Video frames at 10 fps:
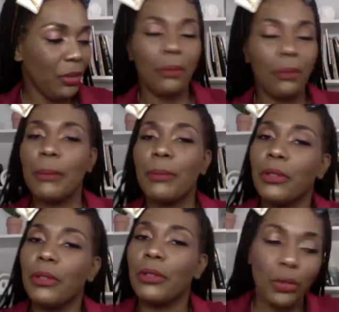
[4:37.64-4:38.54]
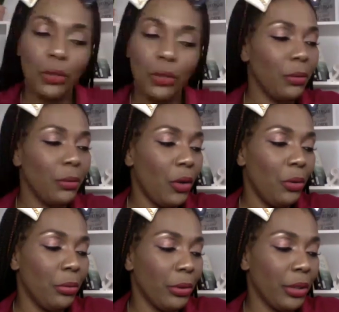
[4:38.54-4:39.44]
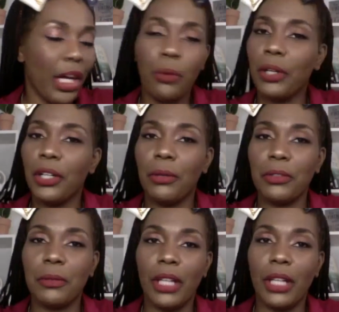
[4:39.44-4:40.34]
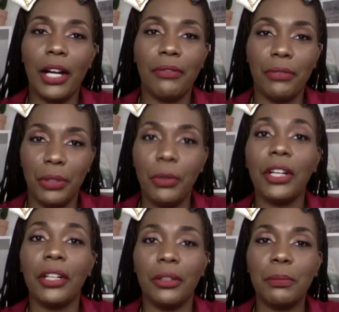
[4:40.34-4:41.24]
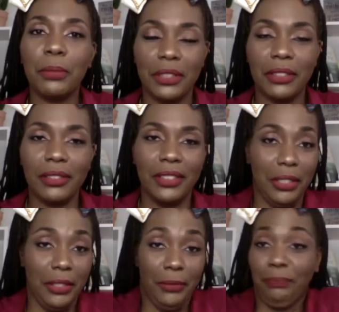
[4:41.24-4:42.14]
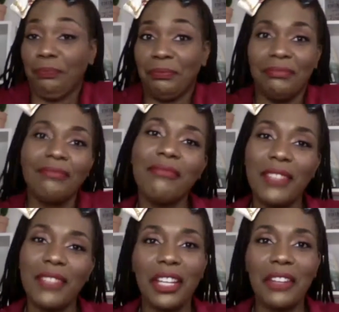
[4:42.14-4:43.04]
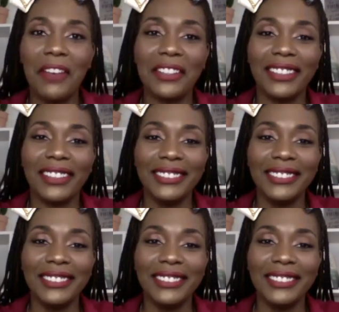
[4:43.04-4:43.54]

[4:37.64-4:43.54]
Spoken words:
people who run our free world was putting stuff out there.